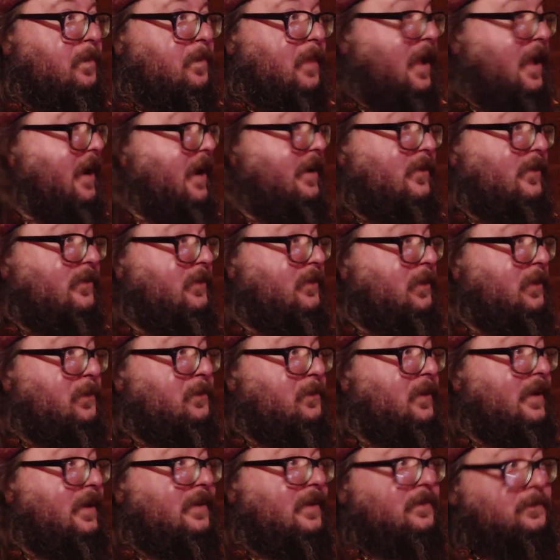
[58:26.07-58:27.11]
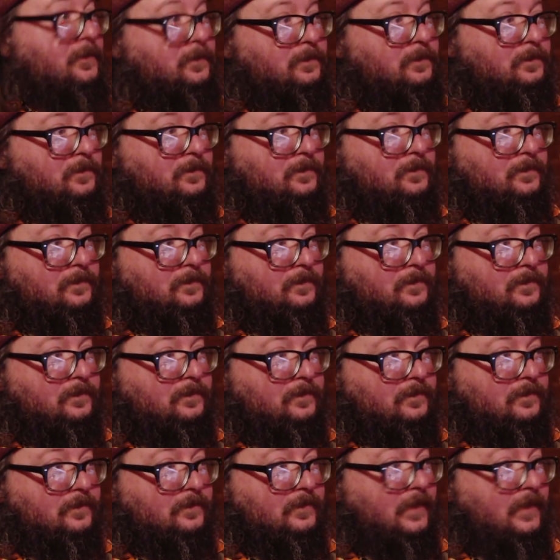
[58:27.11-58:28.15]
I don't know when,
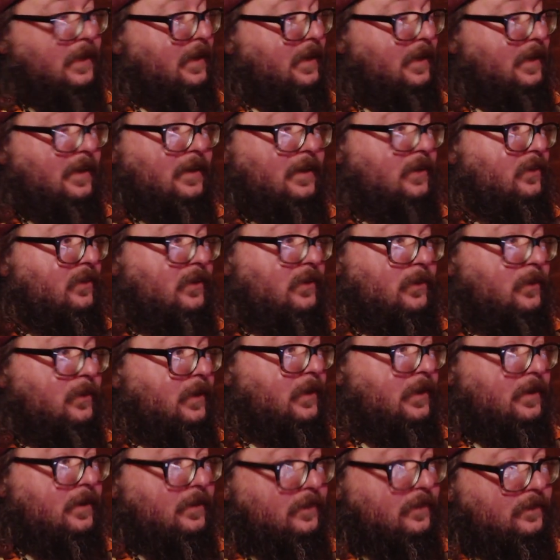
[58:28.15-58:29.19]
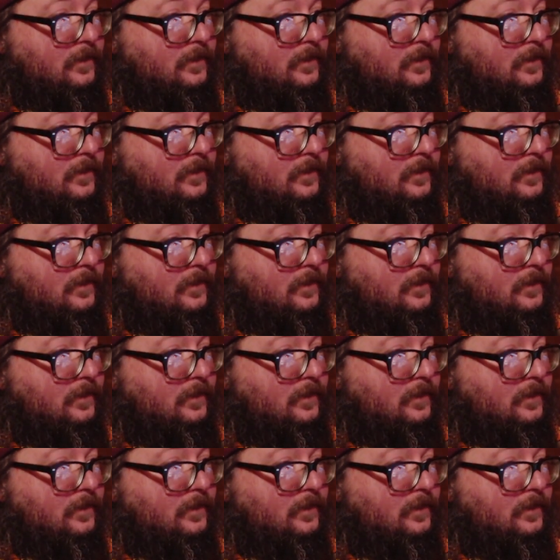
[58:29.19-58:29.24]
and I don't know where.